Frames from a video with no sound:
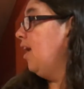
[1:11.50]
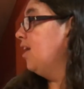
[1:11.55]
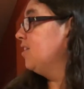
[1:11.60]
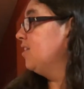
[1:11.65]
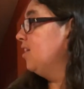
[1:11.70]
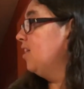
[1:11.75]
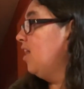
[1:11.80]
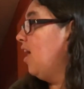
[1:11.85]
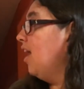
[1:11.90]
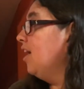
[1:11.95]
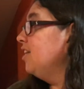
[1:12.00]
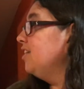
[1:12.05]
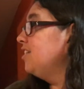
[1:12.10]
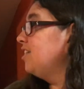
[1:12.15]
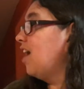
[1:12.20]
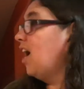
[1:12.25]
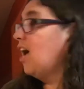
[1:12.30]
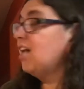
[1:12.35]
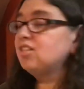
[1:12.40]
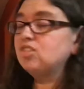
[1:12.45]
a lot of
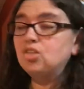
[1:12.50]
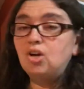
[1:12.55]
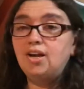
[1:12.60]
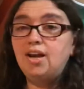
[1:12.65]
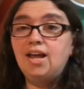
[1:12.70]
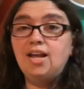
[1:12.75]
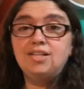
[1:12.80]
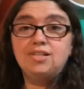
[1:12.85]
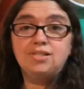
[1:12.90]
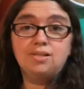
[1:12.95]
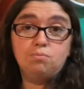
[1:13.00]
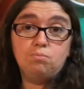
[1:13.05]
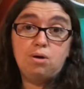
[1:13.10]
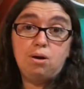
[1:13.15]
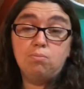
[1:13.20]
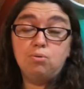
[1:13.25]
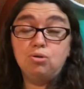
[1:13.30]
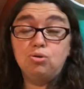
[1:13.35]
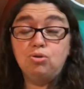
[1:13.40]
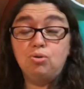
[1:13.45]
dots on it and some
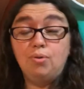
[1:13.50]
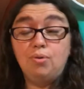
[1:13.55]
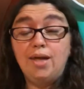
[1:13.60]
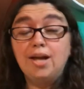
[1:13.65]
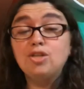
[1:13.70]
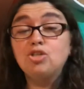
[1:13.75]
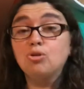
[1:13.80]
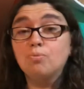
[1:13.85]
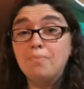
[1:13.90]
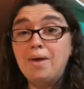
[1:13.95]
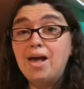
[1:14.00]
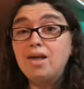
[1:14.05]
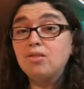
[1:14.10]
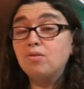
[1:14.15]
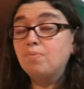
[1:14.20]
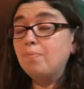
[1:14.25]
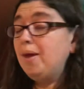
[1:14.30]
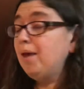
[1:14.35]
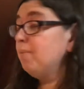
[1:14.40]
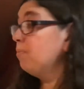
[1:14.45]
numbers, so that's your math
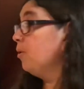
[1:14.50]
paper.